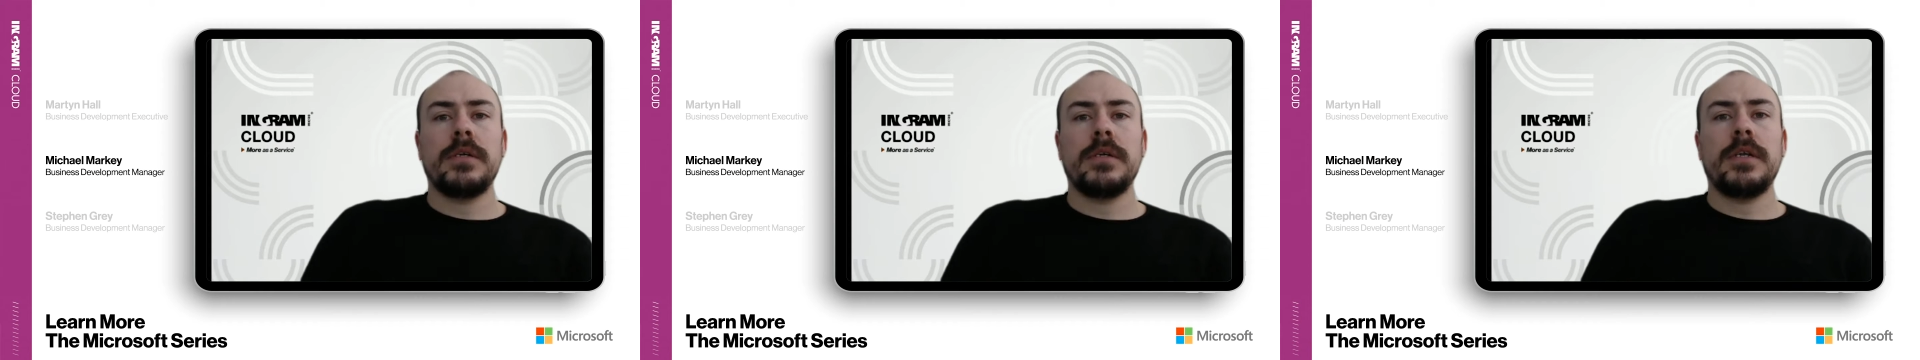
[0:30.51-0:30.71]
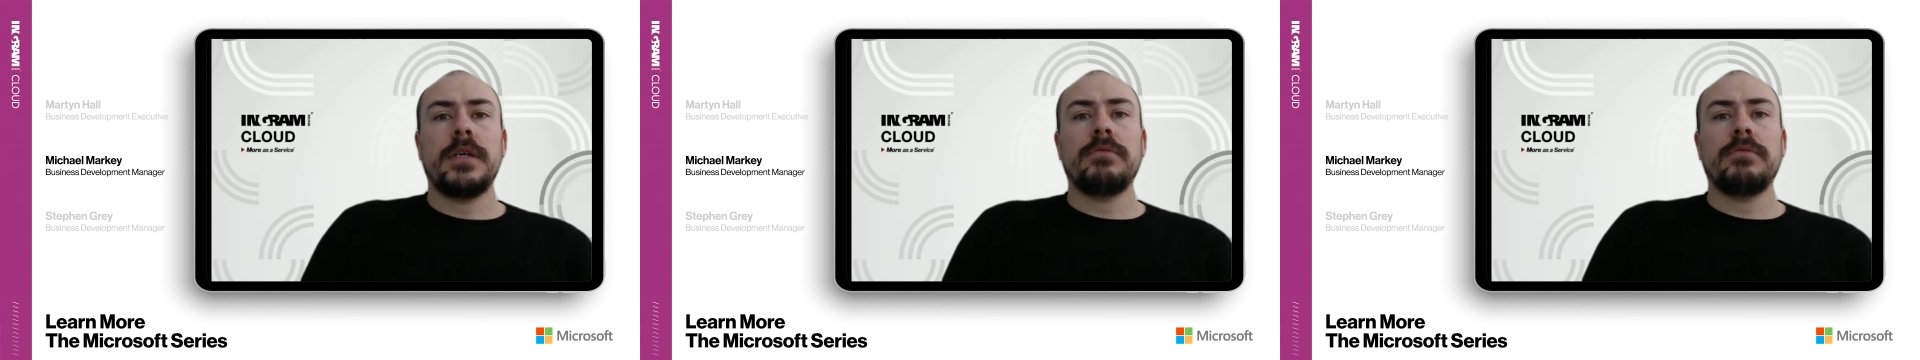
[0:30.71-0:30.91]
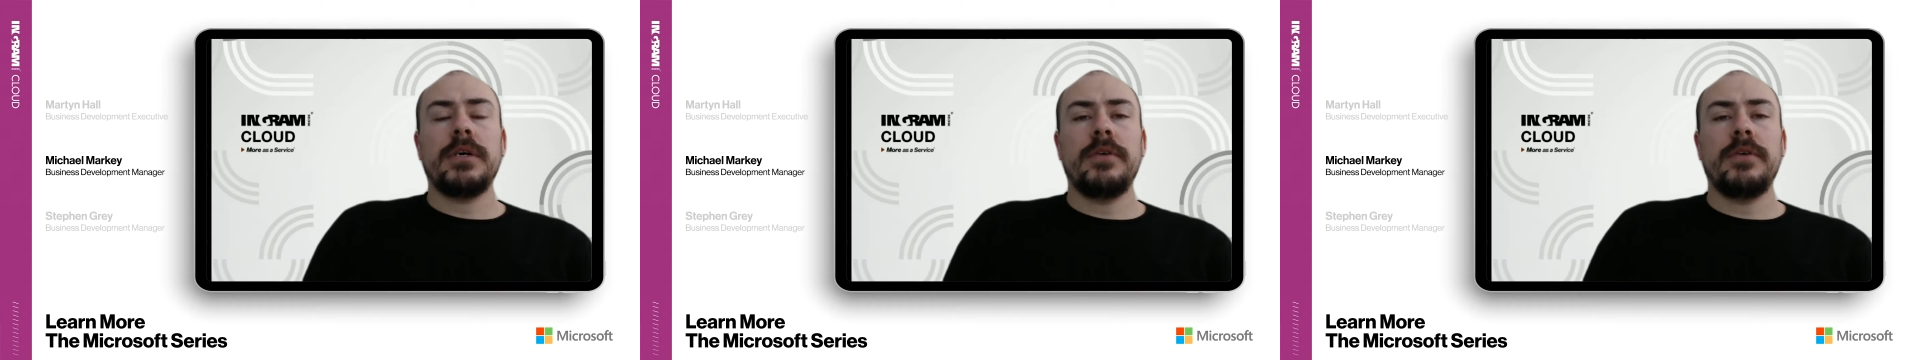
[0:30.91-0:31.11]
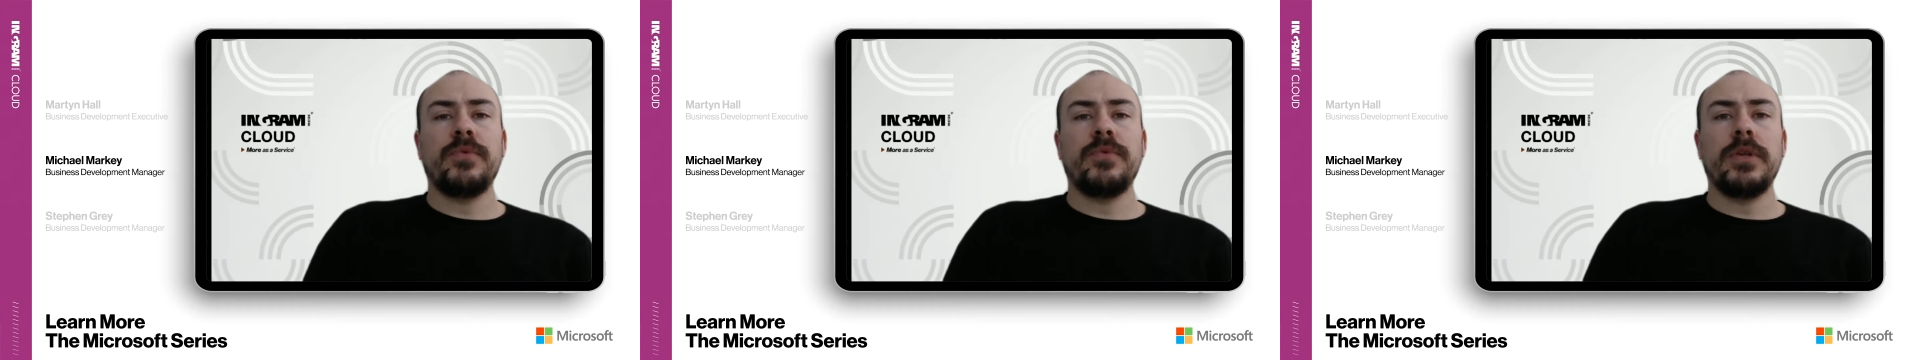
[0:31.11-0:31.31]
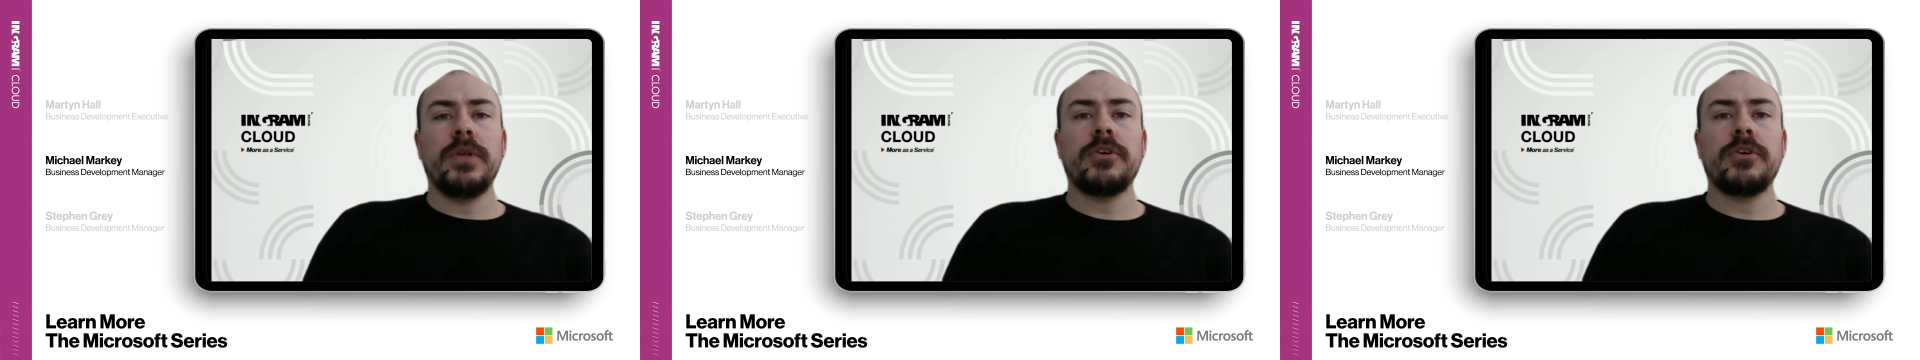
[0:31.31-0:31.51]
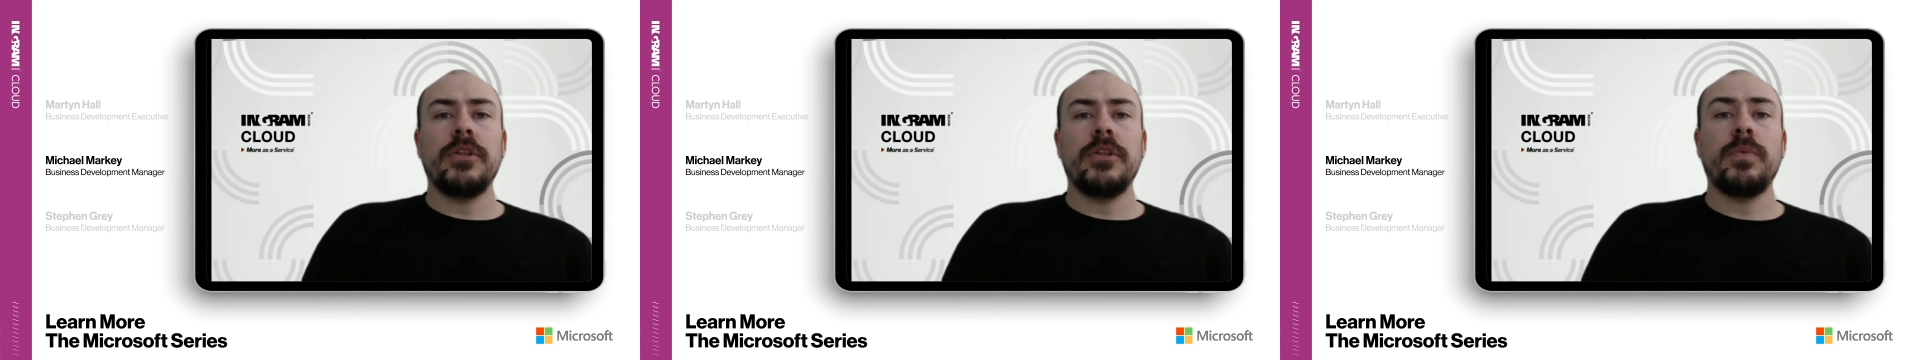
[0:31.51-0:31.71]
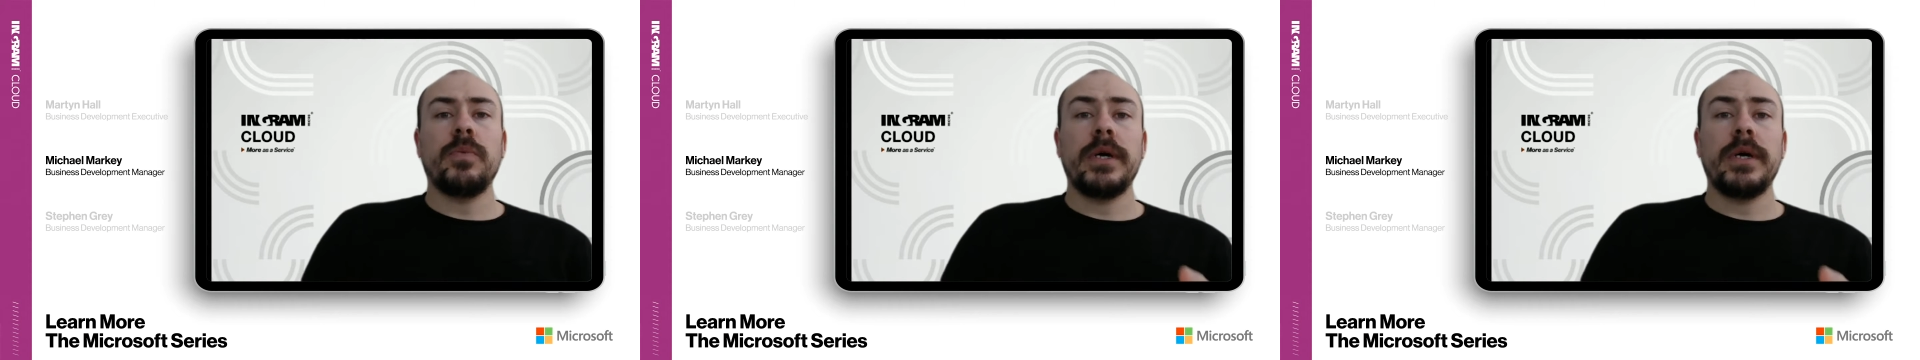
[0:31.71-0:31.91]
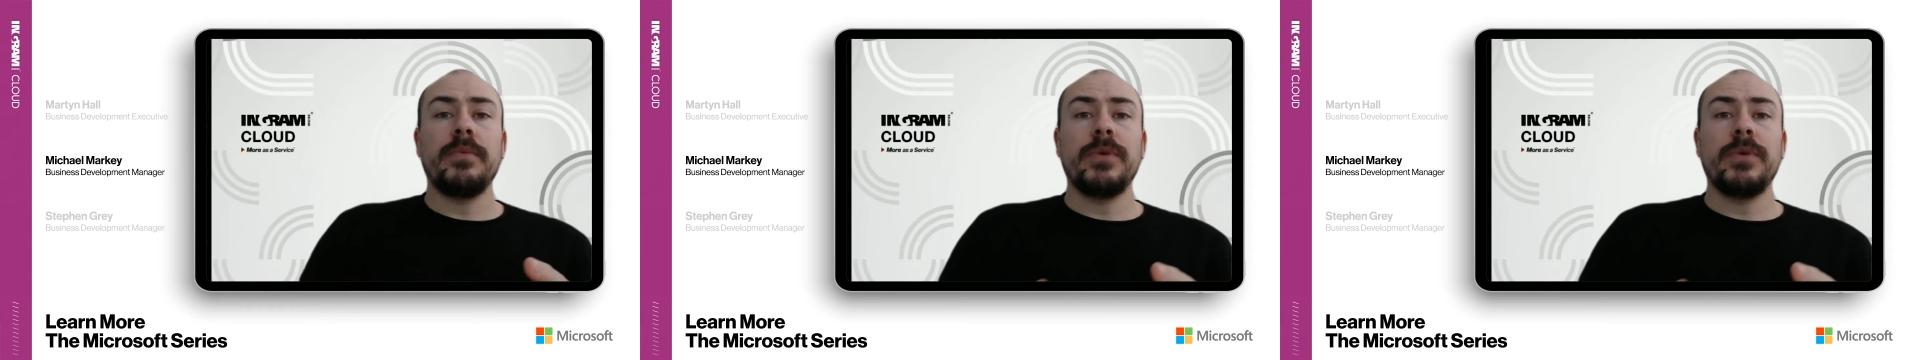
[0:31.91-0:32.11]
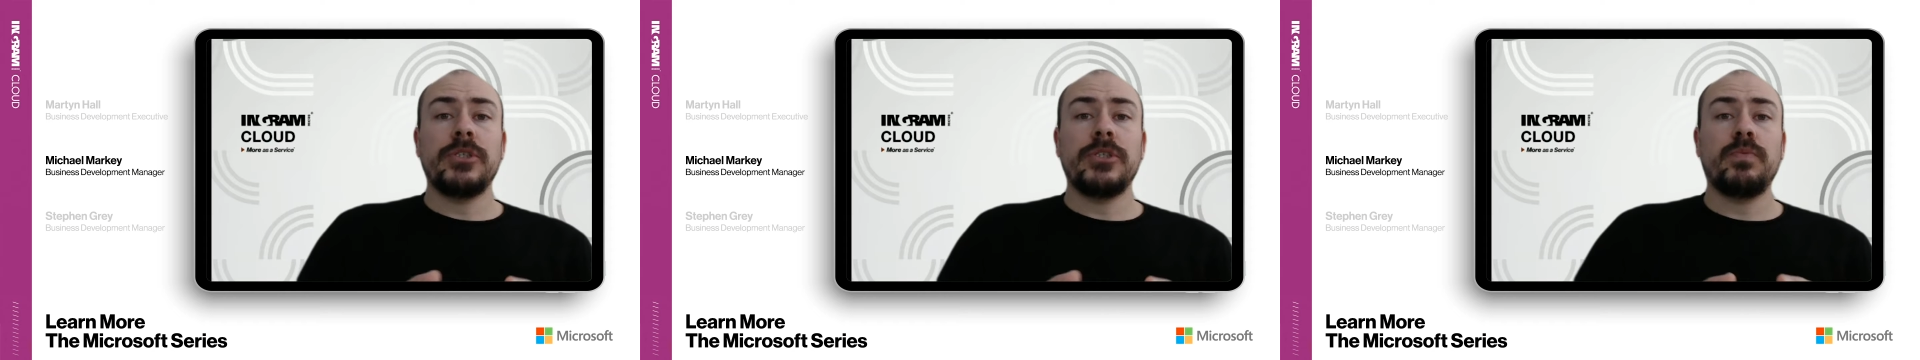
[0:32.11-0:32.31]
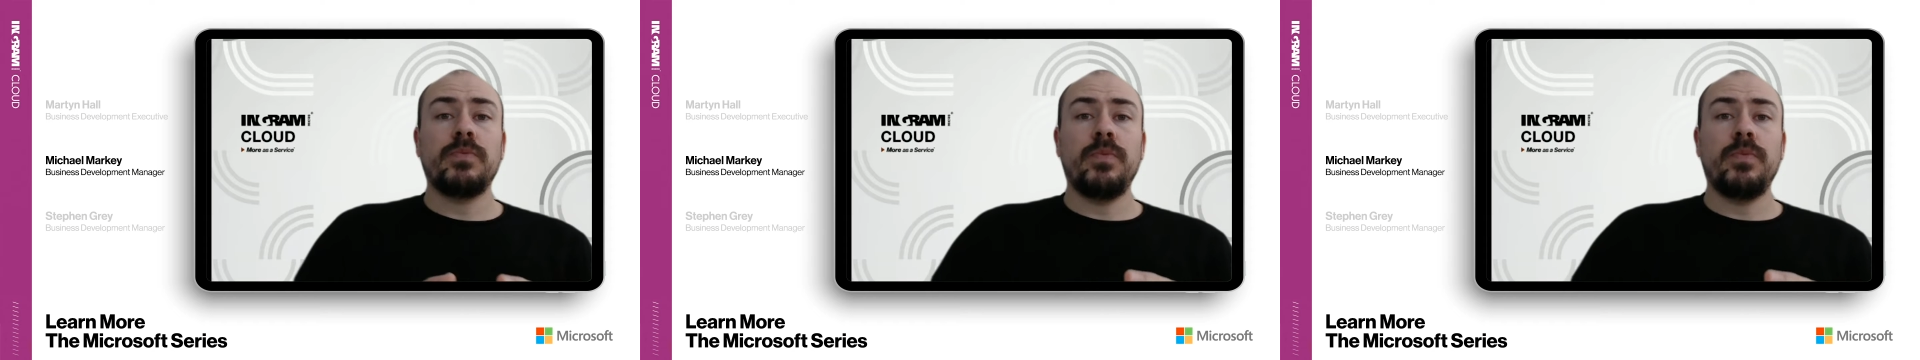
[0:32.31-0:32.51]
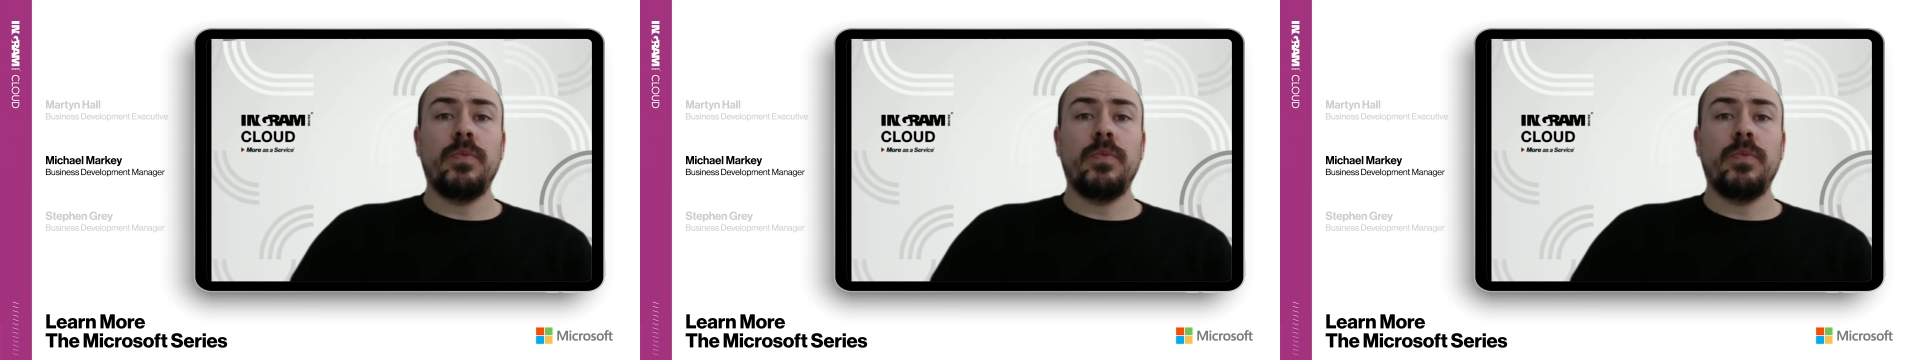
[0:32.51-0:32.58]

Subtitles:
Now, if we look at the way in which